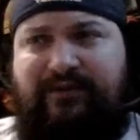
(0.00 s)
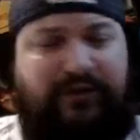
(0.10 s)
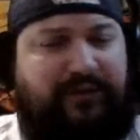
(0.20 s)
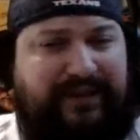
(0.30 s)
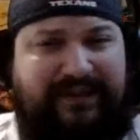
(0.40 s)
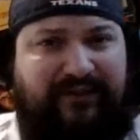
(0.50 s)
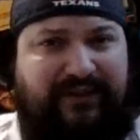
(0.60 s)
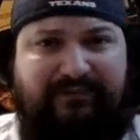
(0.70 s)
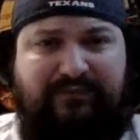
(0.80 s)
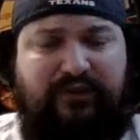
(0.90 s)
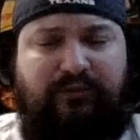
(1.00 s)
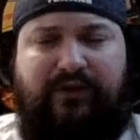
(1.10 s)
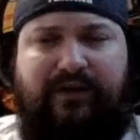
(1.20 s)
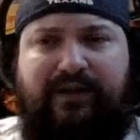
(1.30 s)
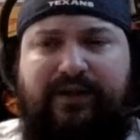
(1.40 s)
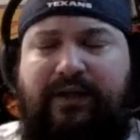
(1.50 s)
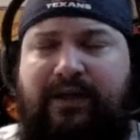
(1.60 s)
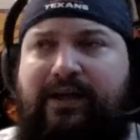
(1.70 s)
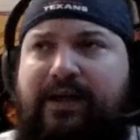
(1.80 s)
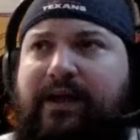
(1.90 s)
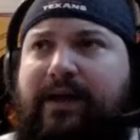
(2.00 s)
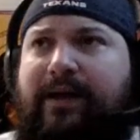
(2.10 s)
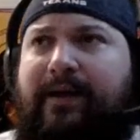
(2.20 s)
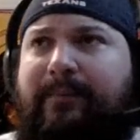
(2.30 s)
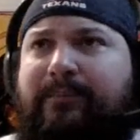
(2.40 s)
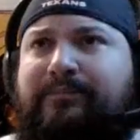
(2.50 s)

2027, somewhere around there. Um,